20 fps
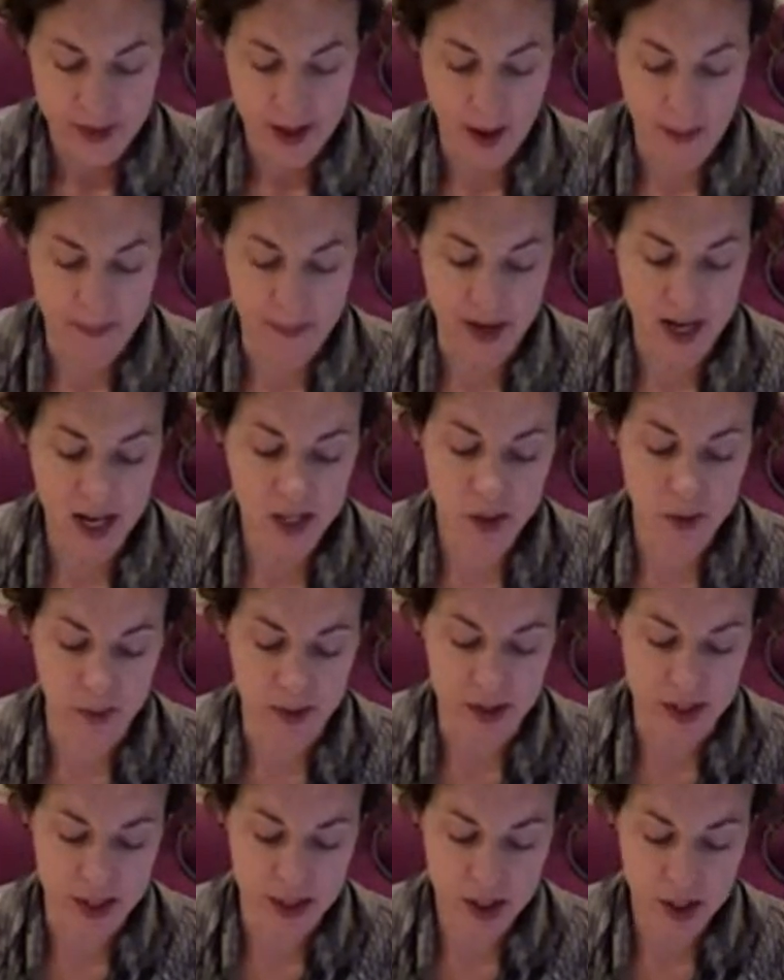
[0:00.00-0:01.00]
The peach
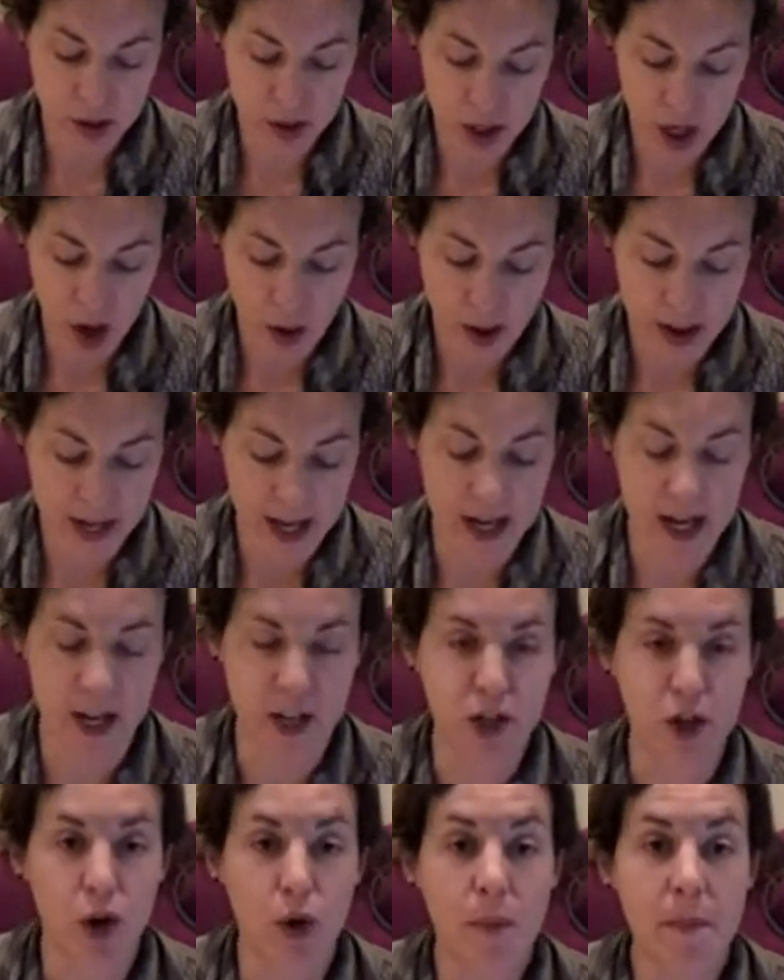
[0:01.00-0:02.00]
was still going at
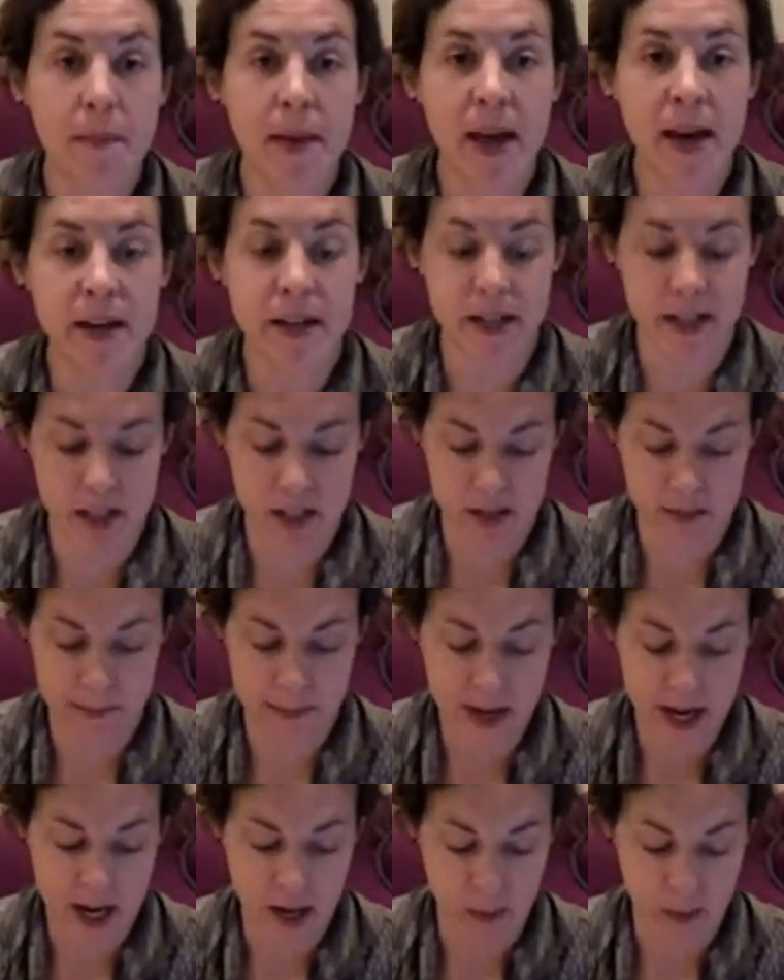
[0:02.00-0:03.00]
a tremendous
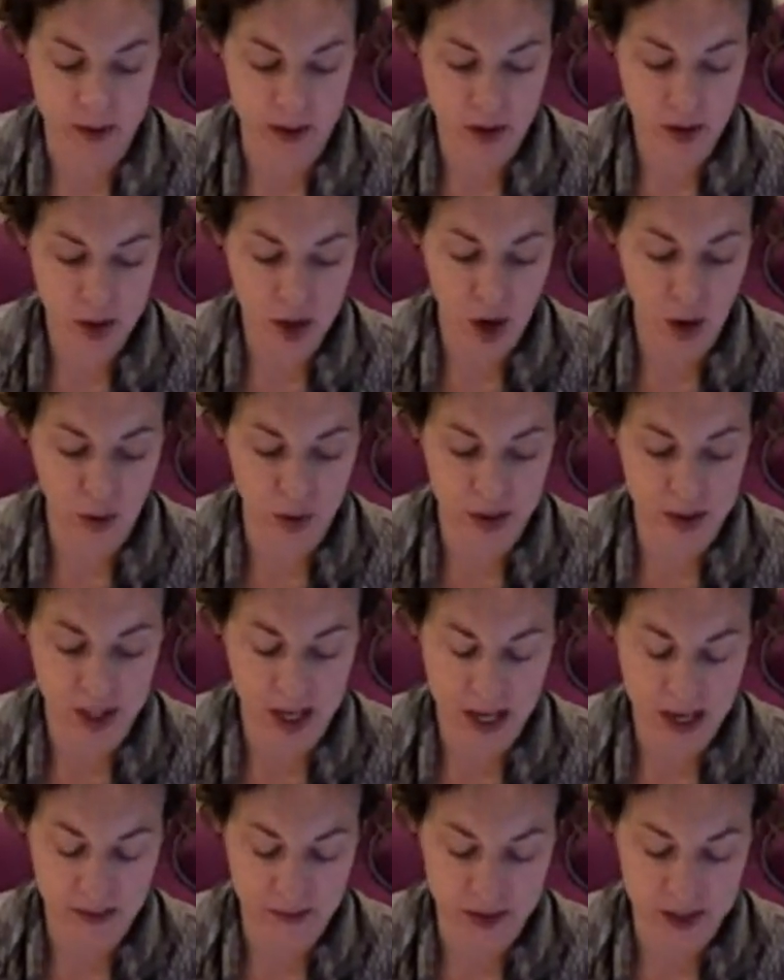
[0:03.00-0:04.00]
speed with no
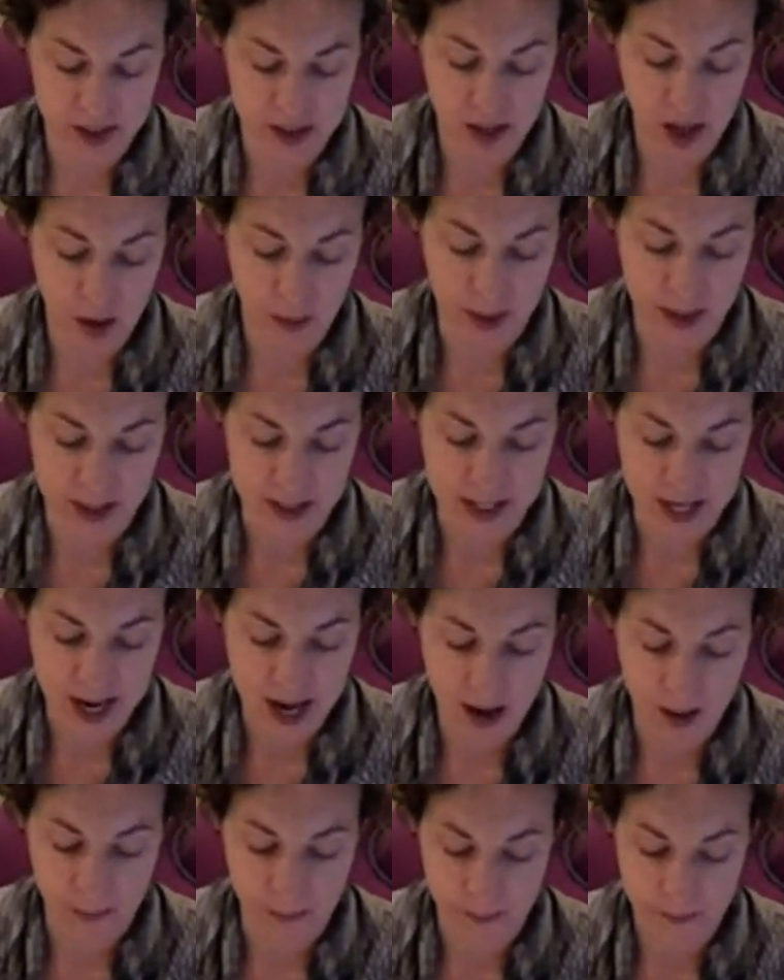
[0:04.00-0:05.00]
sign of slowing
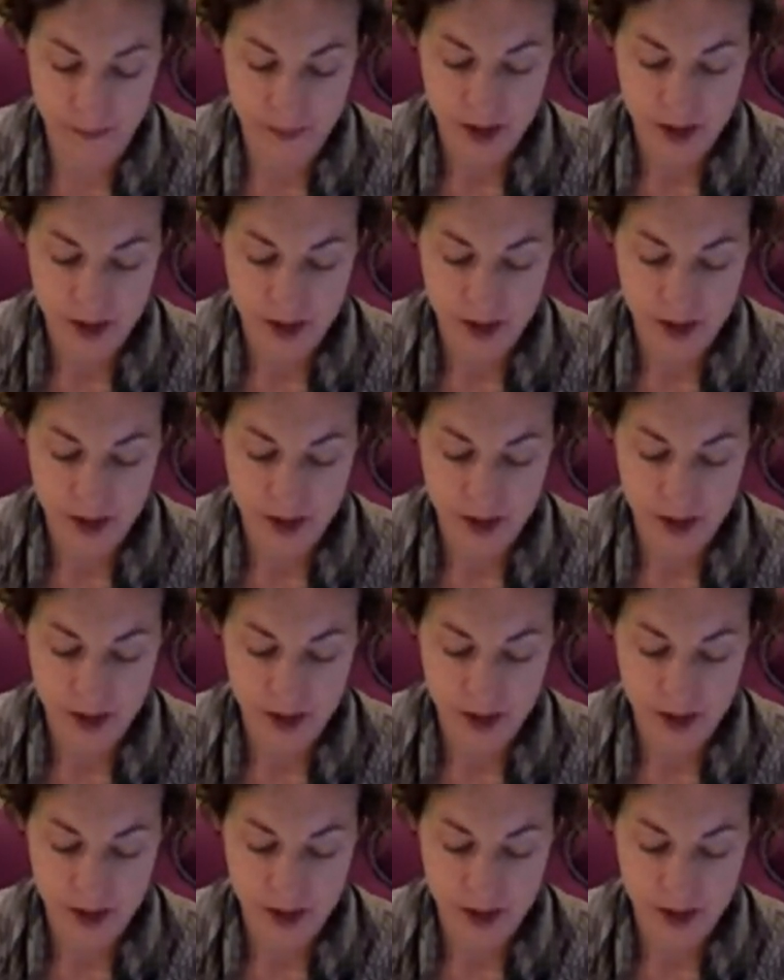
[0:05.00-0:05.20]
down.